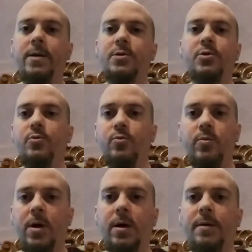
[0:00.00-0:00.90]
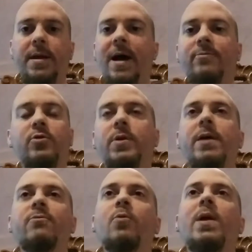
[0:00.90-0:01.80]
into uh, the
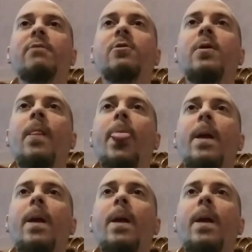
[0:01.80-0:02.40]
afterlife or whatever.